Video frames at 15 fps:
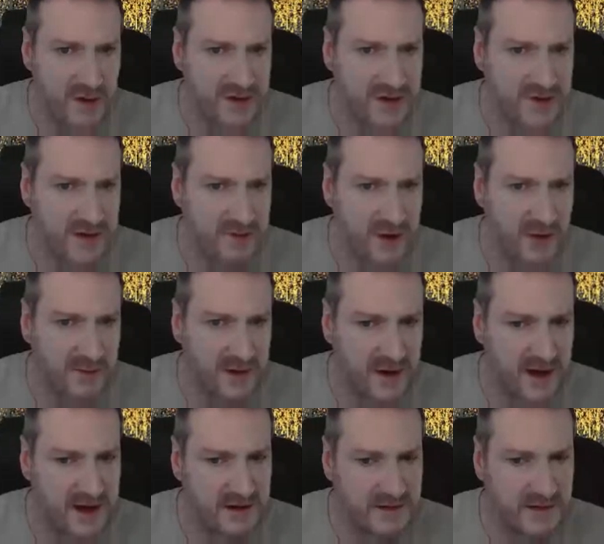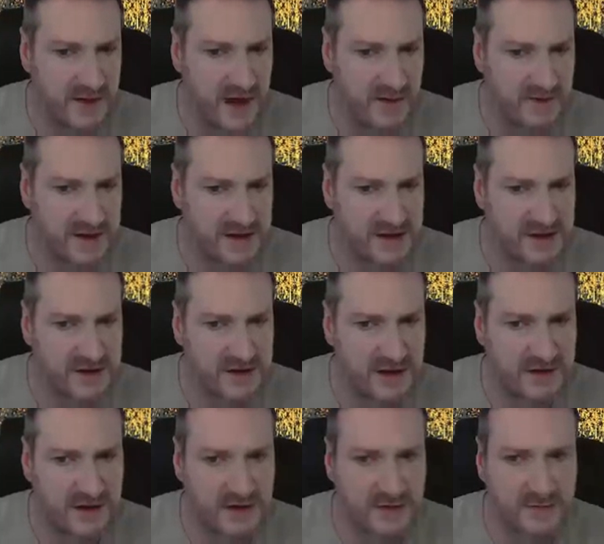Remember to repopulate after you do
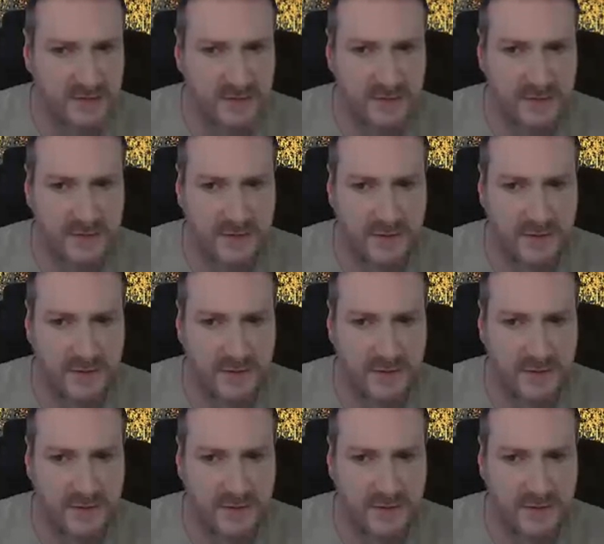that though.